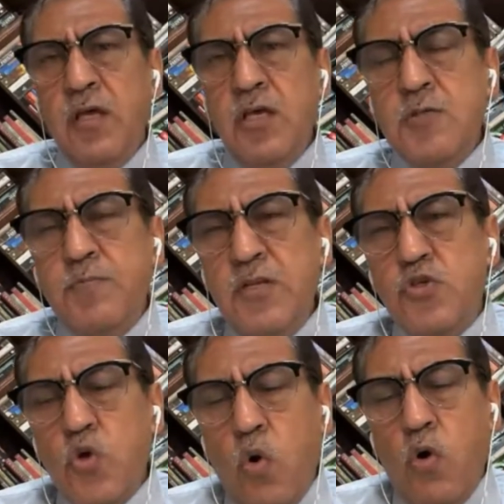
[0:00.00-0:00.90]
has been
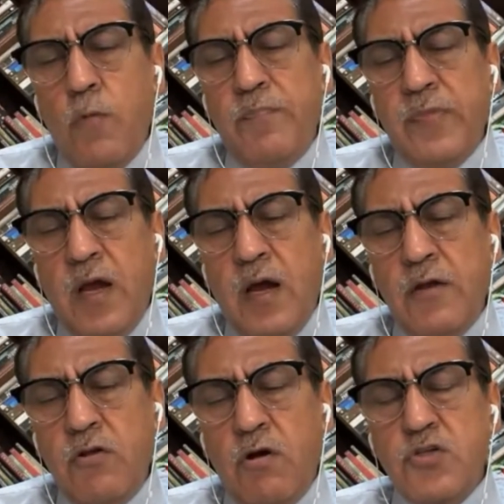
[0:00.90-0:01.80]
so
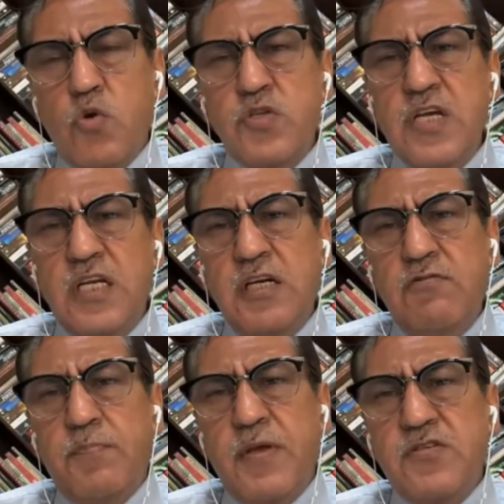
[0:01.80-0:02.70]

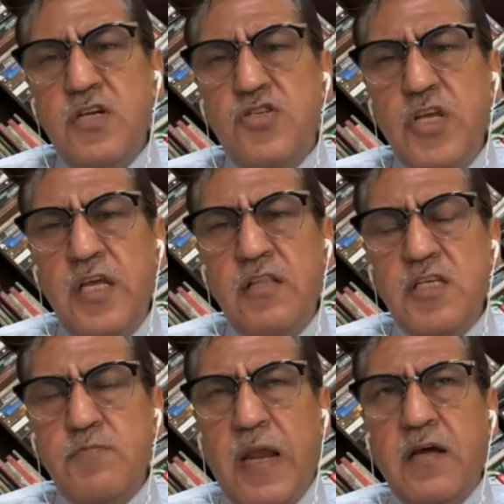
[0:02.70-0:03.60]
associated with President Xi in
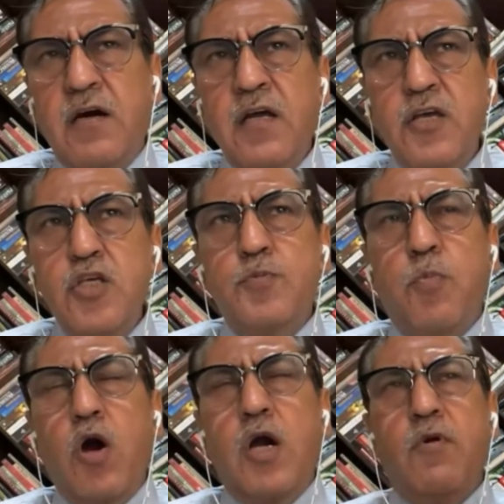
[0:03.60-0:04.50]
this manner. He
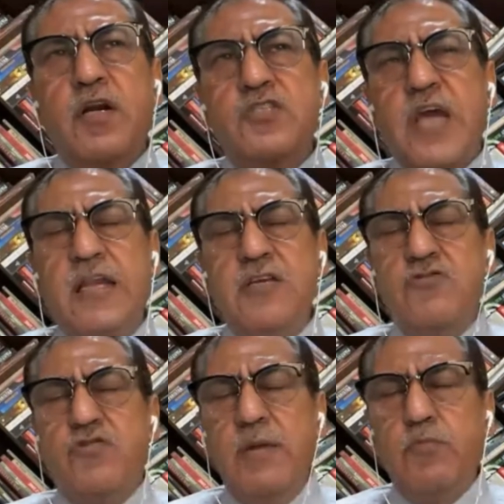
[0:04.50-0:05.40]
spoke about the
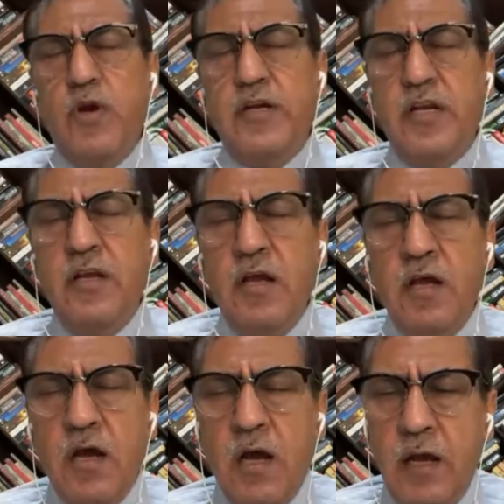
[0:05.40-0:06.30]
Chinese dream in
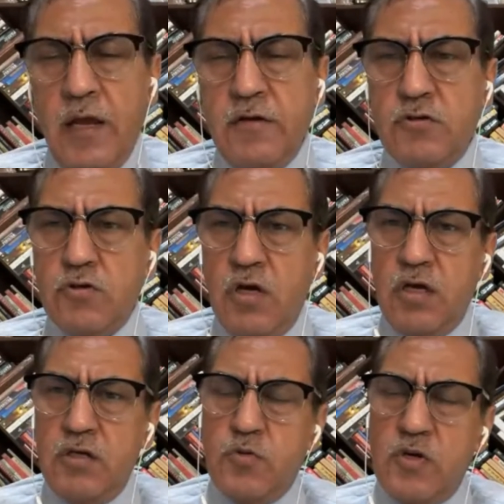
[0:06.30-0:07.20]

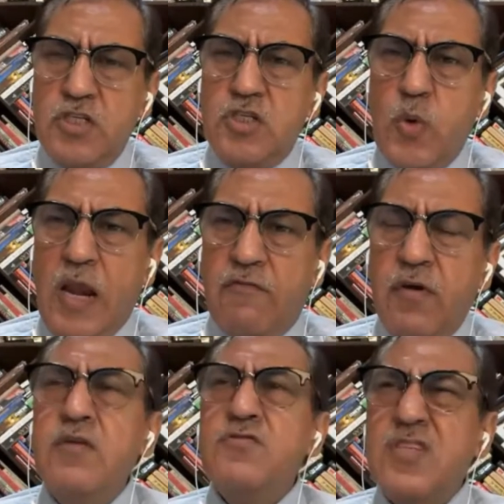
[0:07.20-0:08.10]
2012.
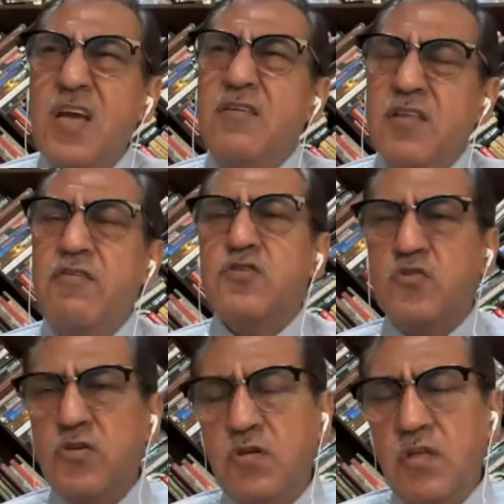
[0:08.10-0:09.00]
There was a